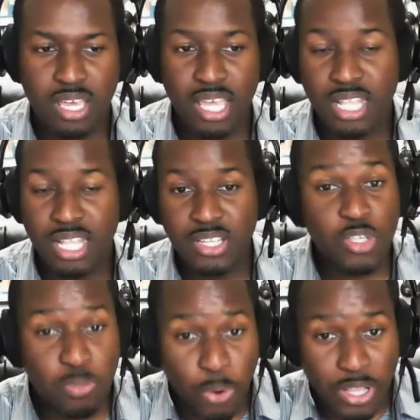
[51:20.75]
and
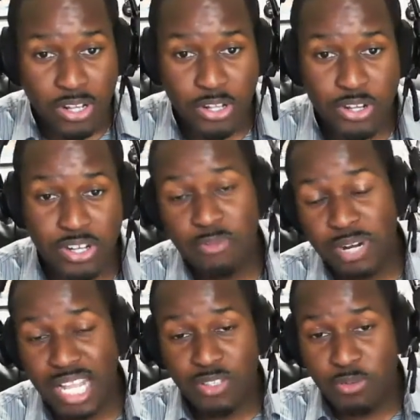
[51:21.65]
spoiler alert,
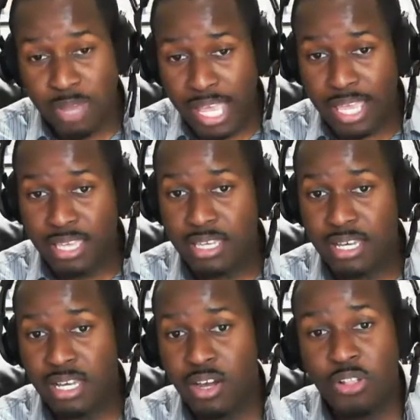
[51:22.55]
when I do my
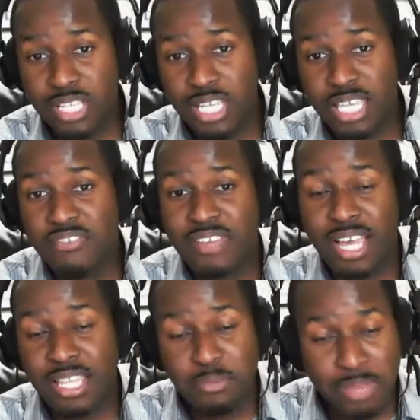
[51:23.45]
holiday gift
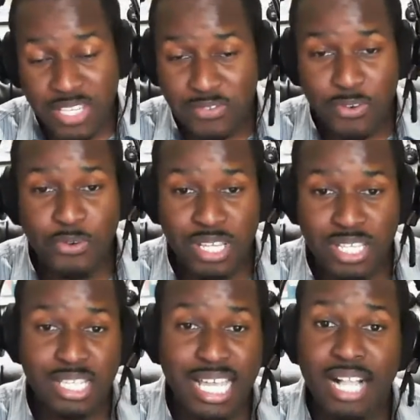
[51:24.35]
guide, the best phone
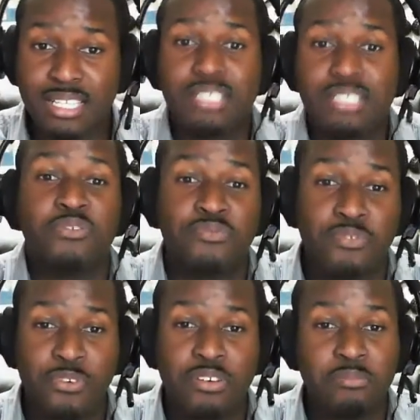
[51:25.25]
is the Galaxy Note
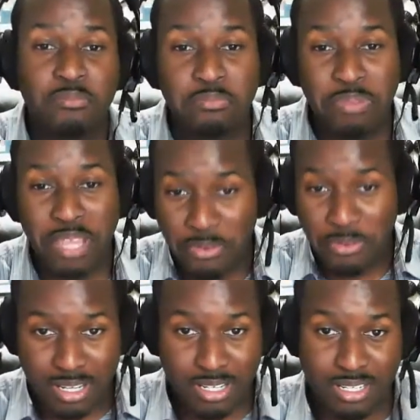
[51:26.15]
4.
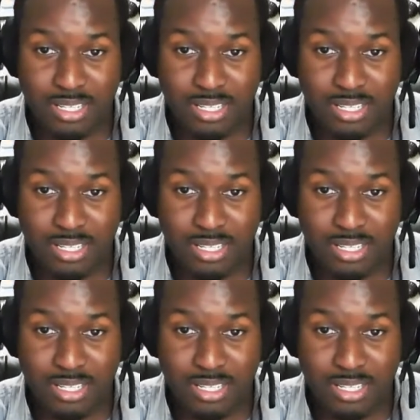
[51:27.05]
Period.